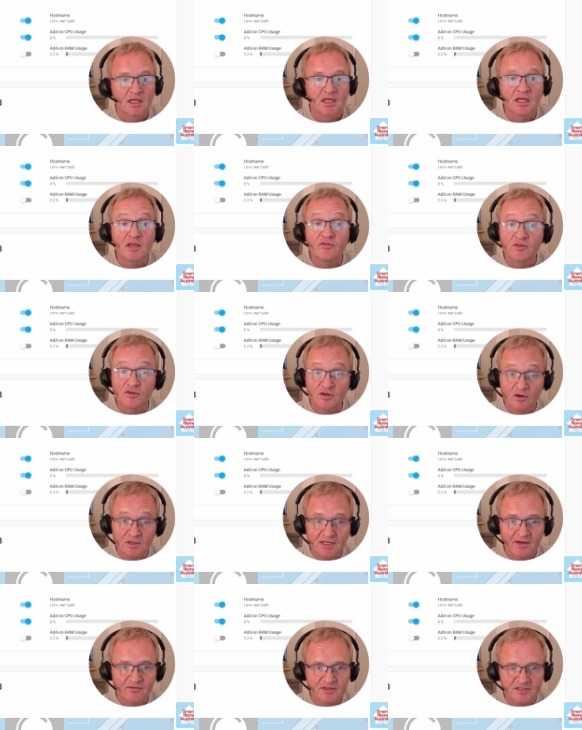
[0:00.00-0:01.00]
If you don't
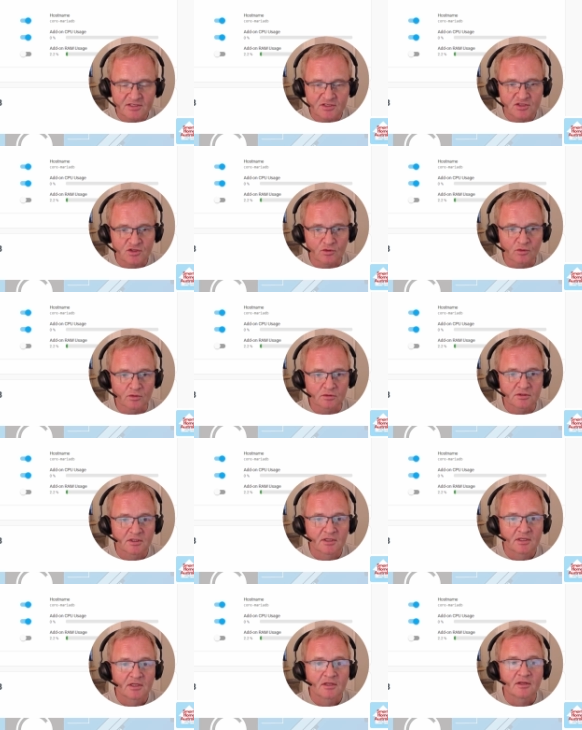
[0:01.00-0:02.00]
have this installed,
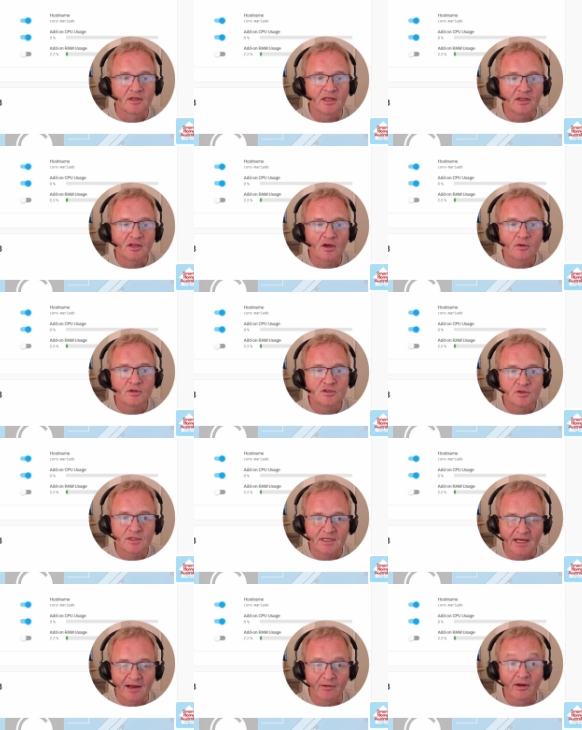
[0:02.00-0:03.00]
then go and do it
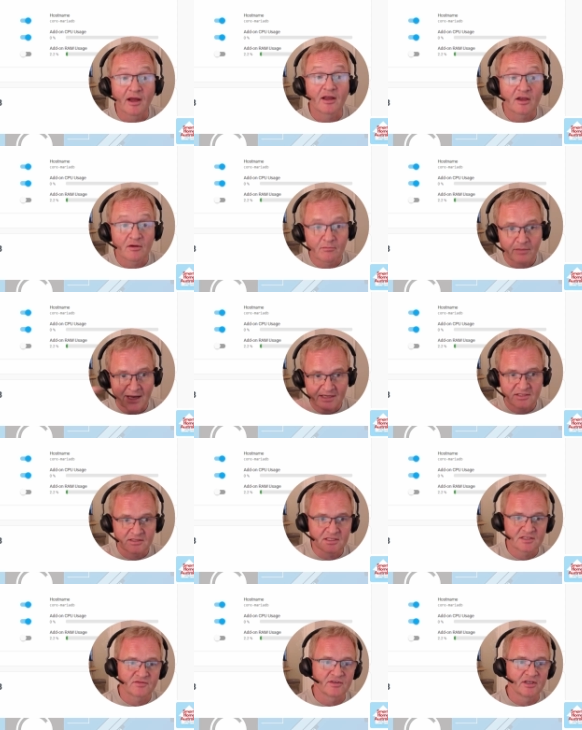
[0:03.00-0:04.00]
now and come back to
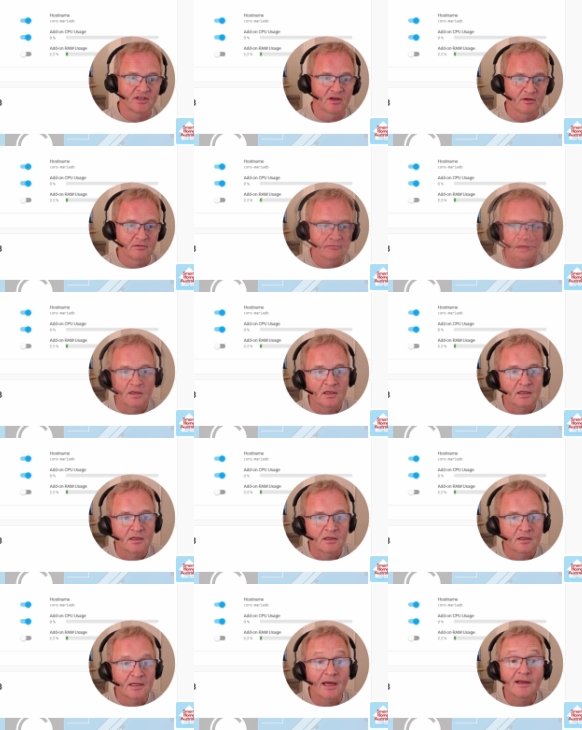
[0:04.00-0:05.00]
this video.
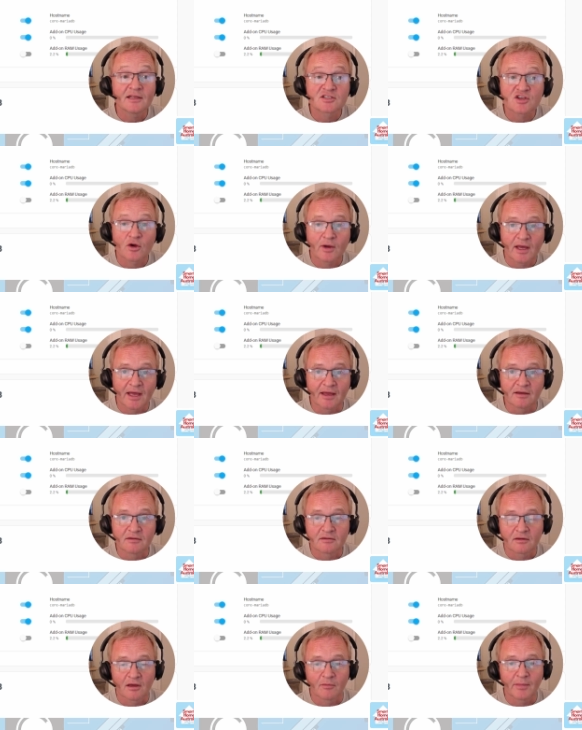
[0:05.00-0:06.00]
Now let's go ahead
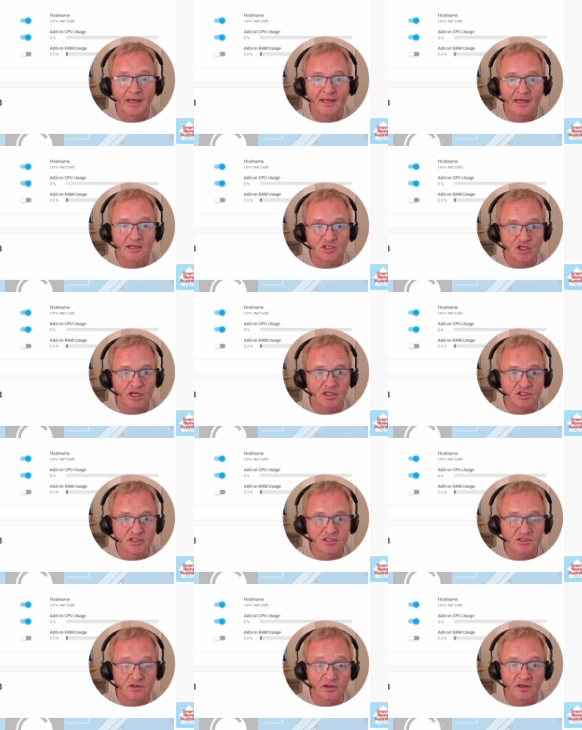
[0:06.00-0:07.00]
and make our
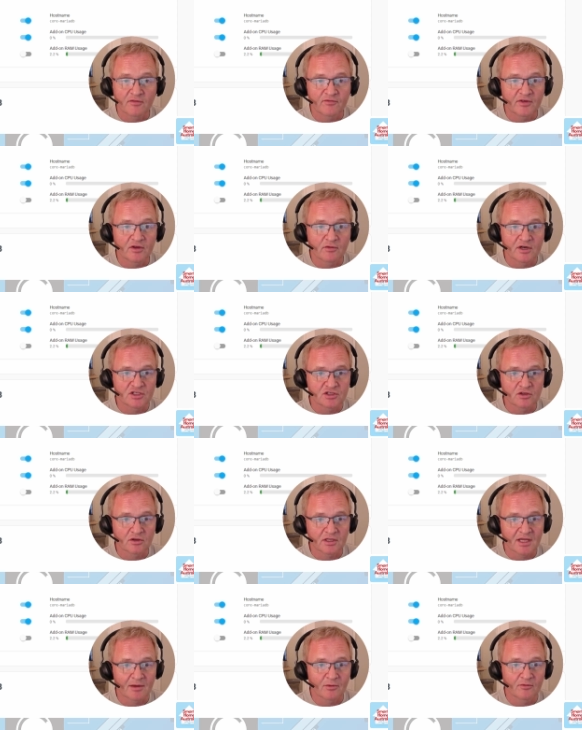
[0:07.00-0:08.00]
changes to the
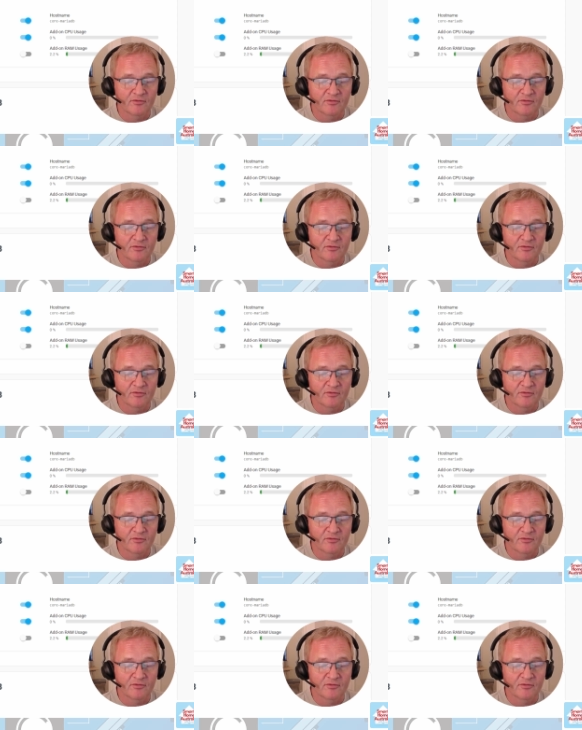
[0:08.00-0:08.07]
configuration.yaml